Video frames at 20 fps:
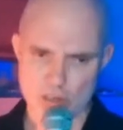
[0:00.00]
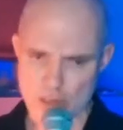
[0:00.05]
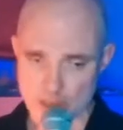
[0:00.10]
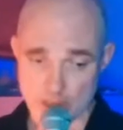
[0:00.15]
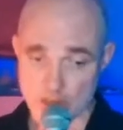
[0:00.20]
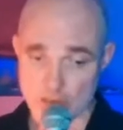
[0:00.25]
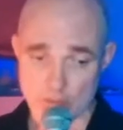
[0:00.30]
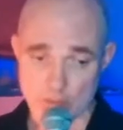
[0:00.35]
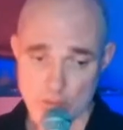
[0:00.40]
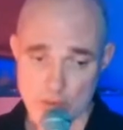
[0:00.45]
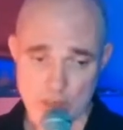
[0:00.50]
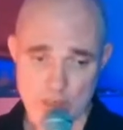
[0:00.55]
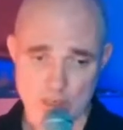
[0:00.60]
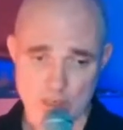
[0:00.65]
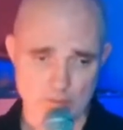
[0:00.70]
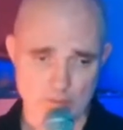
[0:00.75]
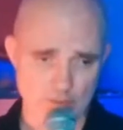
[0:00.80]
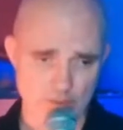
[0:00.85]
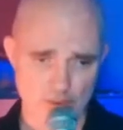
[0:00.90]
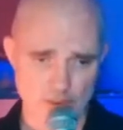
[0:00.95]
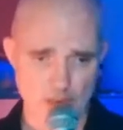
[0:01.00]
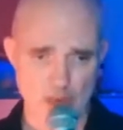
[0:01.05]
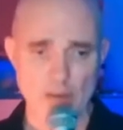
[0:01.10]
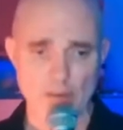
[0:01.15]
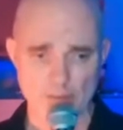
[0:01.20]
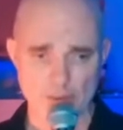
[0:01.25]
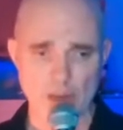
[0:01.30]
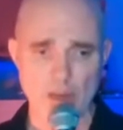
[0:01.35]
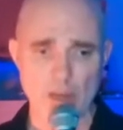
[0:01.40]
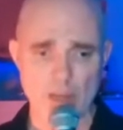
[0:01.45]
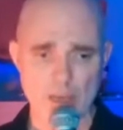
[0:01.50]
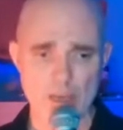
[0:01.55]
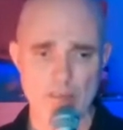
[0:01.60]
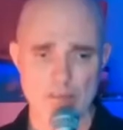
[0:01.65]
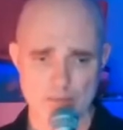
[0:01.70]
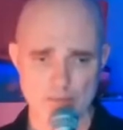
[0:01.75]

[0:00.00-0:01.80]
There's a reason for that, right?